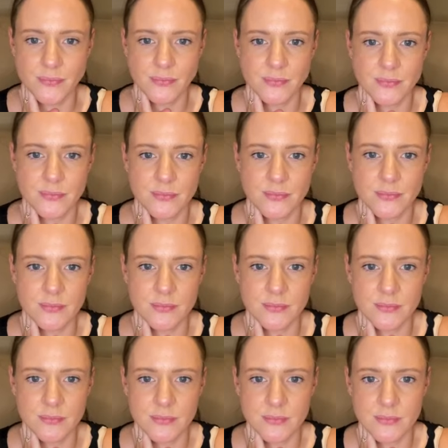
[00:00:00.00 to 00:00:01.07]

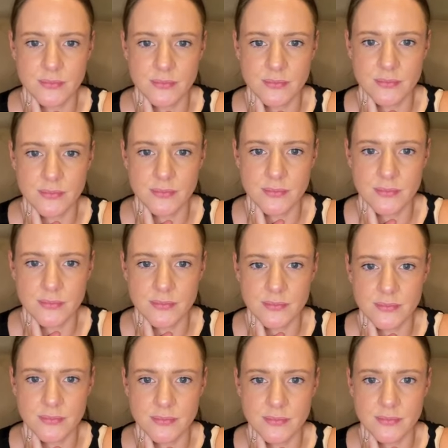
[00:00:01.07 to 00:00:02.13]

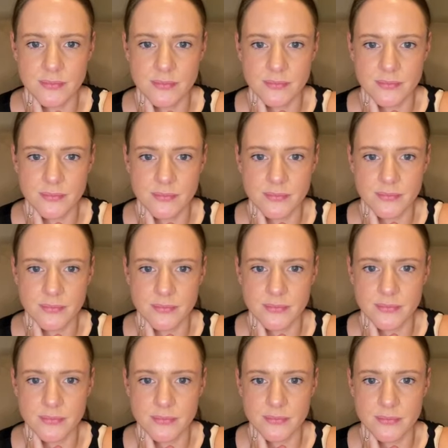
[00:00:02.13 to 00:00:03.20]

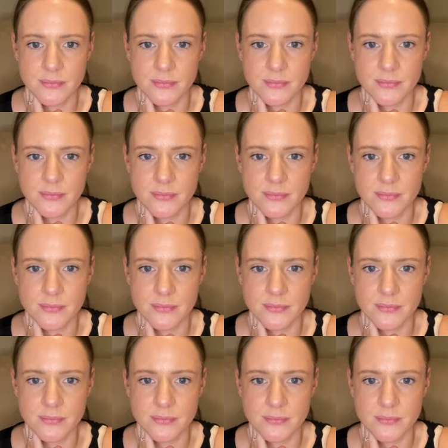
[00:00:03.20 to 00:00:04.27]

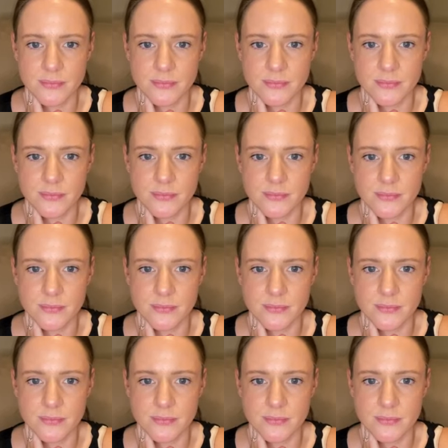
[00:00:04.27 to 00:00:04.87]
(no one is talking)